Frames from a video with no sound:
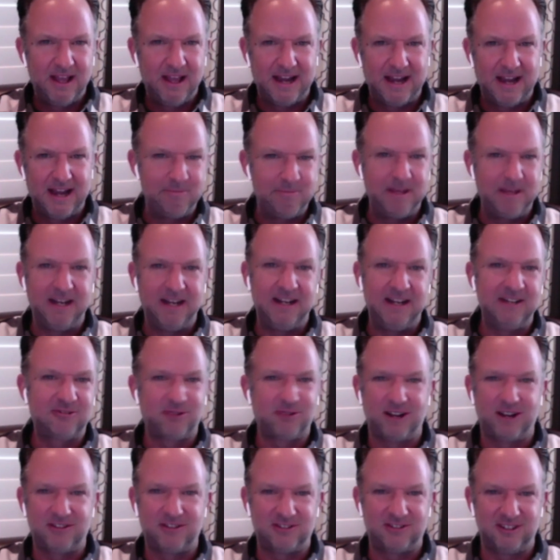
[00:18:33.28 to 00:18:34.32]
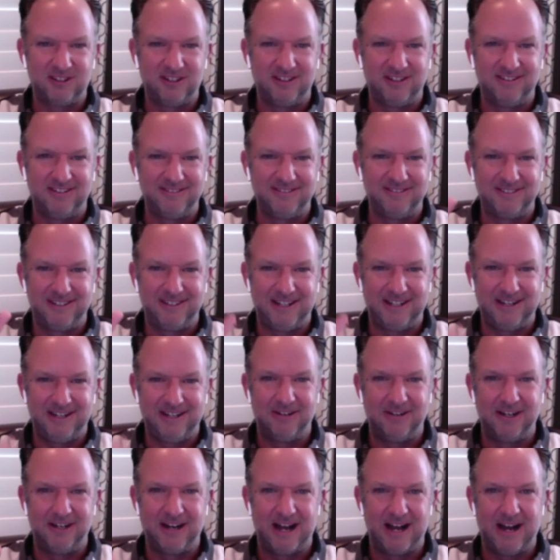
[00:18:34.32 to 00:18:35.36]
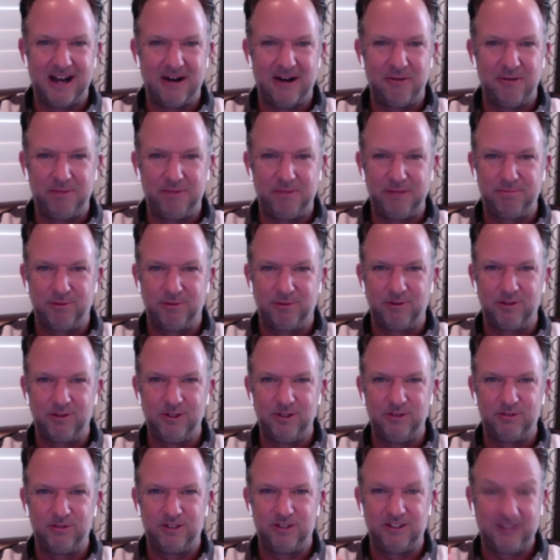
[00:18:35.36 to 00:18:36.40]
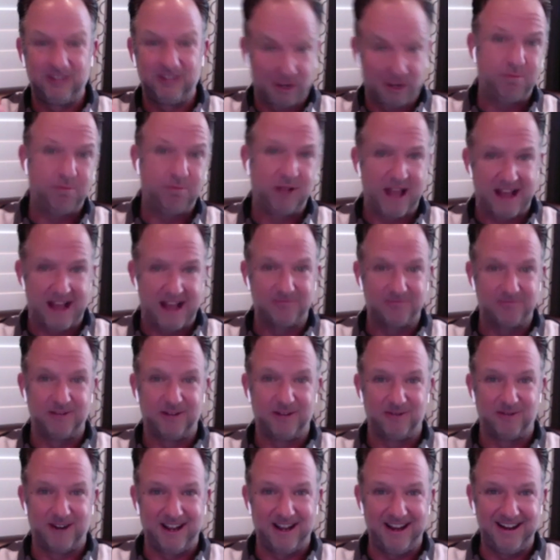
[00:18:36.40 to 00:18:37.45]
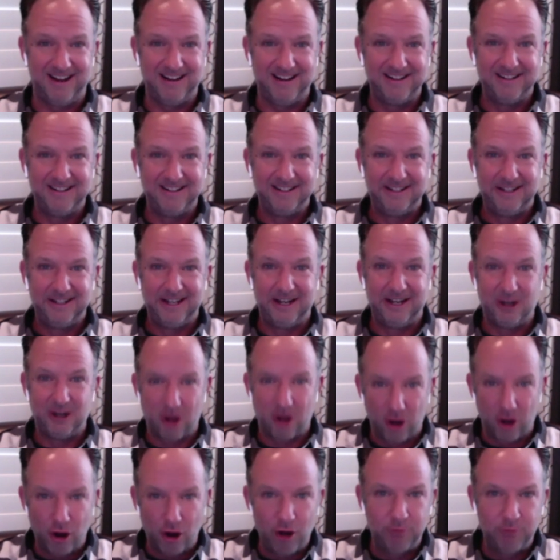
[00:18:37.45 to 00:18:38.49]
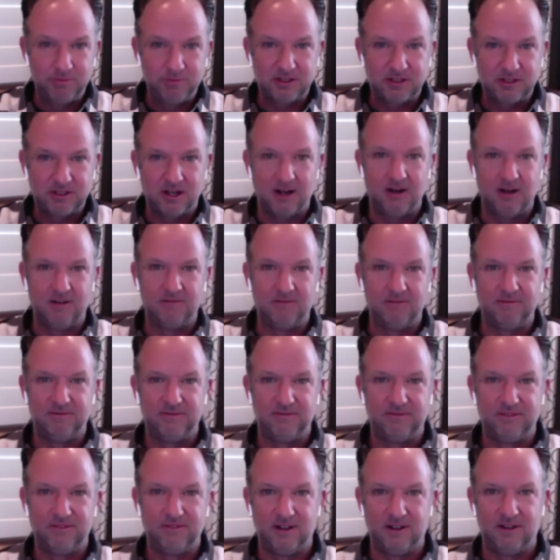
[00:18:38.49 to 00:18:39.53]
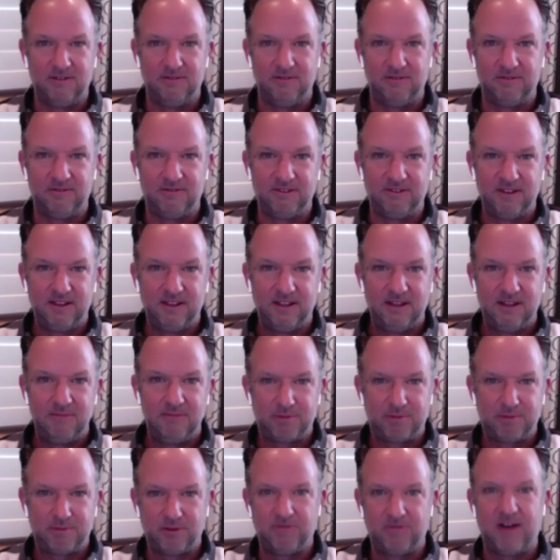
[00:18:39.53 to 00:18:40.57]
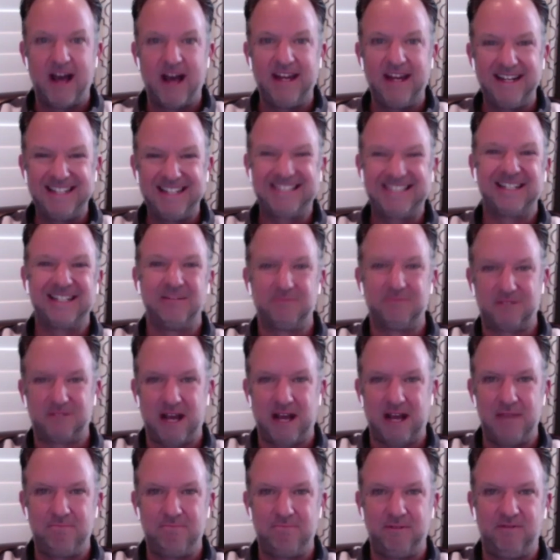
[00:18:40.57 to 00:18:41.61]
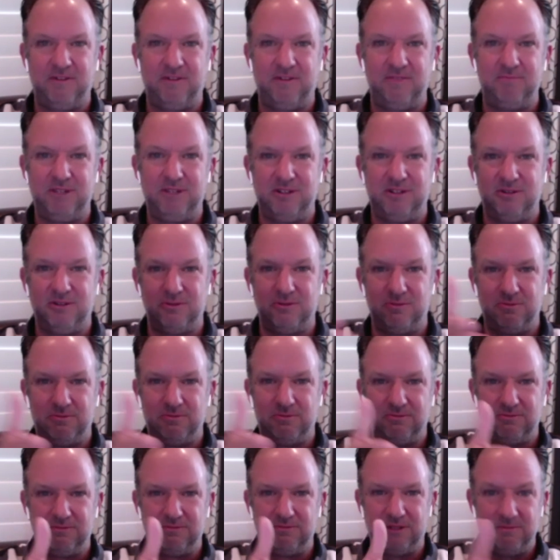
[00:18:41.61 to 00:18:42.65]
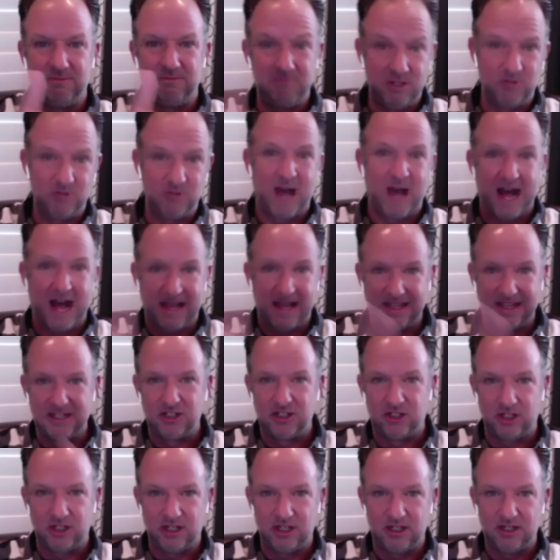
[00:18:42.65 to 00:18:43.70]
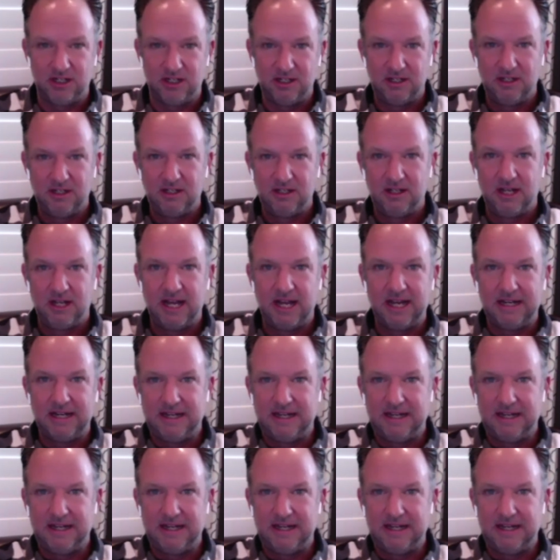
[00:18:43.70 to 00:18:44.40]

and I've been interested in hearing how people are using their plasma, right, in hopes of of providing some type of immuno immunology, right?